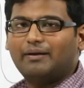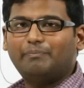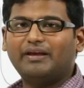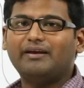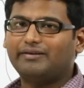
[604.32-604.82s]

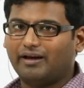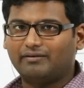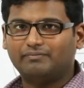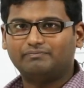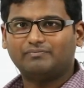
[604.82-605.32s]
that being
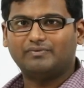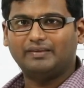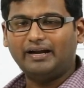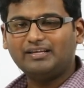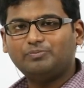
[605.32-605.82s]
done?
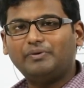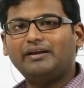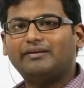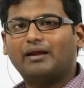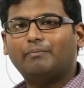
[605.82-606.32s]
That is
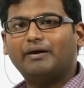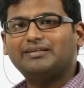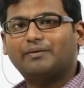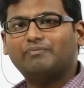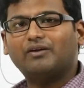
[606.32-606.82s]
being done
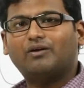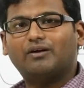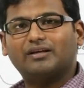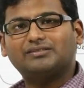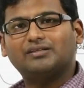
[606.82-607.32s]
by something
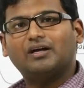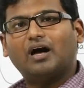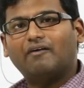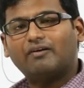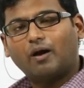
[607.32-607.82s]
called as
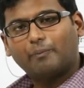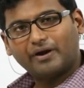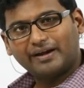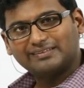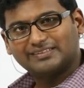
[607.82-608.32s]
our
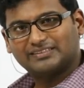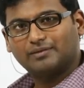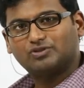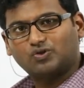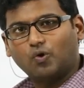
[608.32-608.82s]
operating
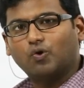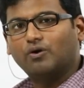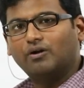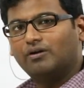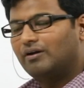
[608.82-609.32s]
system's
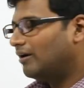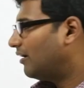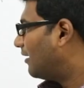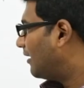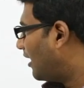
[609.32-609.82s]
code.
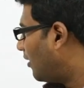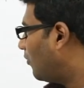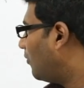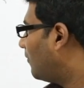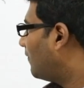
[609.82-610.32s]

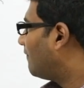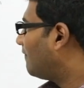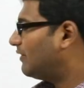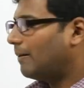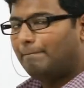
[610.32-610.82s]
Now
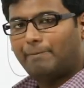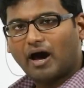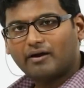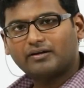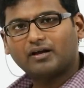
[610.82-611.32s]
the
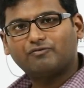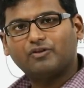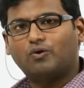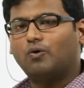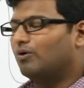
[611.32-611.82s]
part
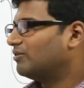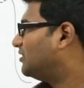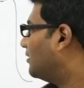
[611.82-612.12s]
of the code,